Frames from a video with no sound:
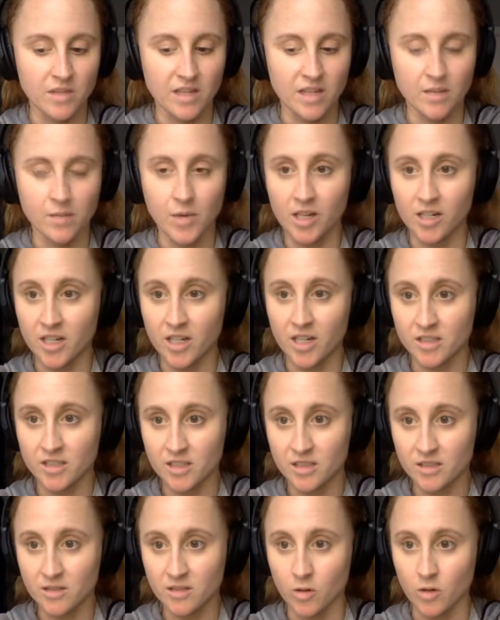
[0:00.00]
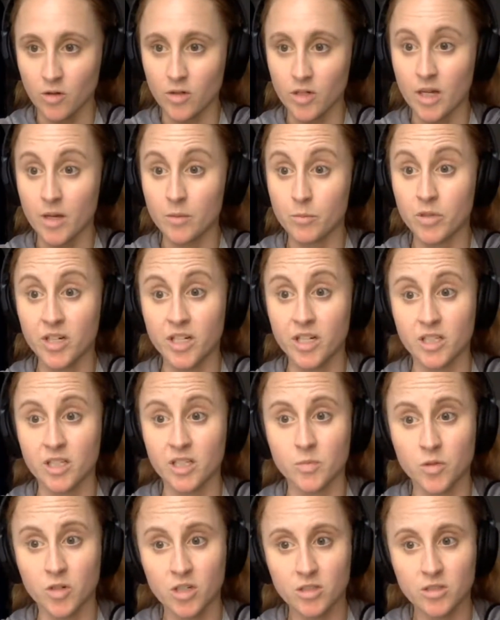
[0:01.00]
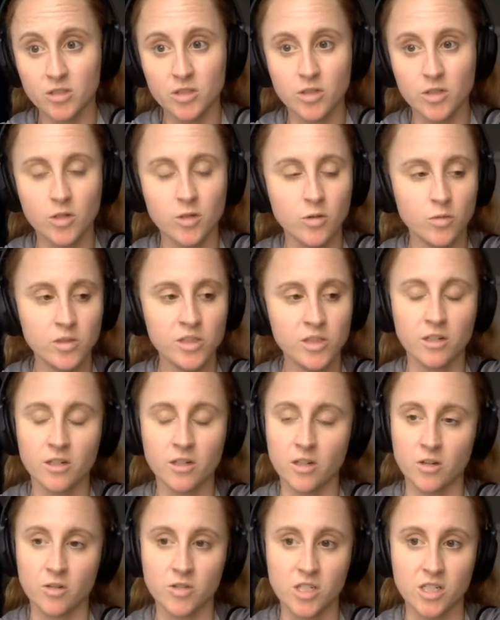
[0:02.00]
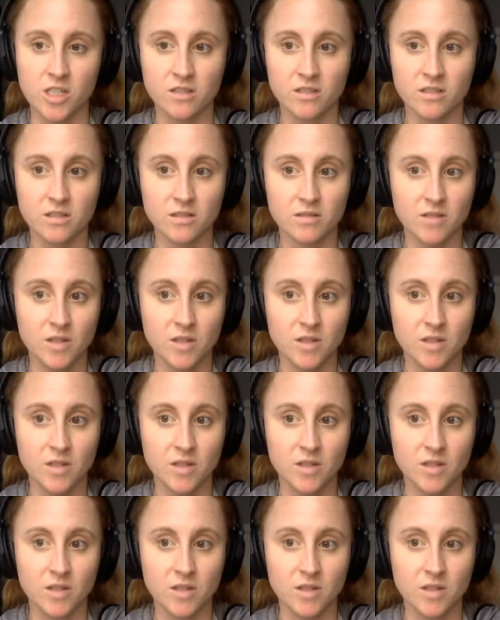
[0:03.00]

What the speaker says: think about us growing up playing sports. Who was our coaches?